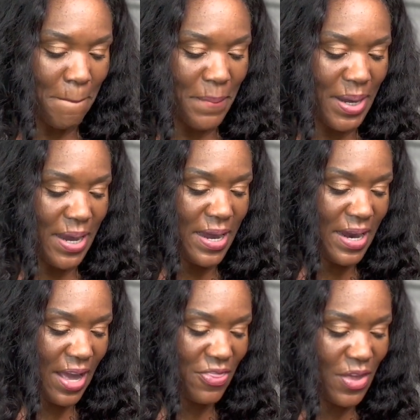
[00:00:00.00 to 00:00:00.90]
but
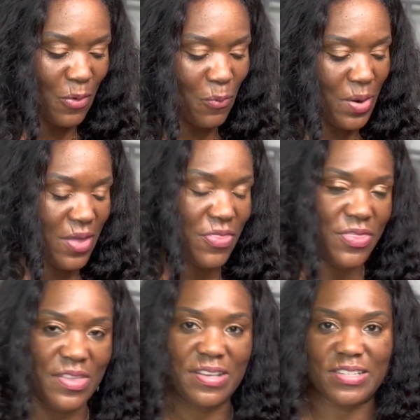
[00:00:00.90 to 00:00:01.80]
I think with
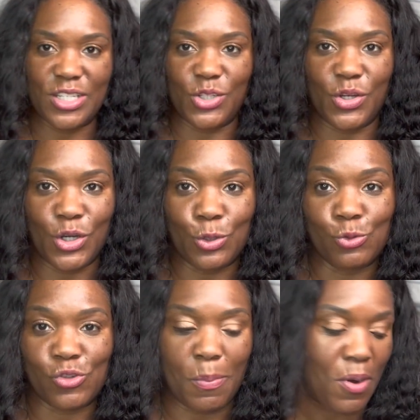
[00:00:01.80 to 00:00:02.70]
these little
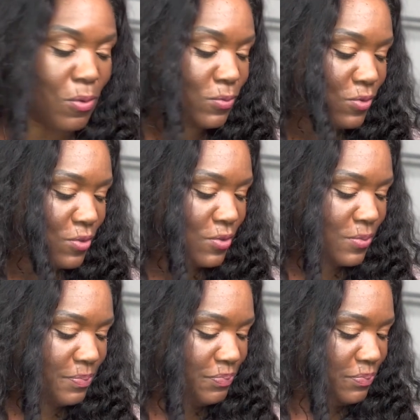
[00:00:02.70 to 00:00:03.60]
accoutrements,
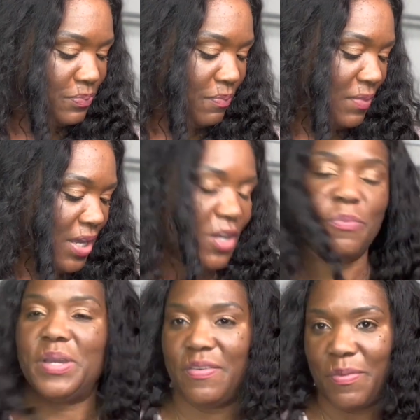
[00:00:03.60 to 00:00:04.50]
it'll
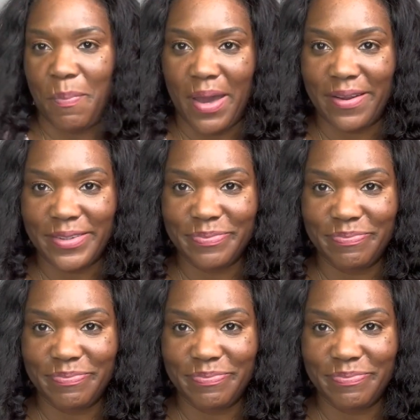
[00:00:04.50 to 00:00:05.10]
be even better.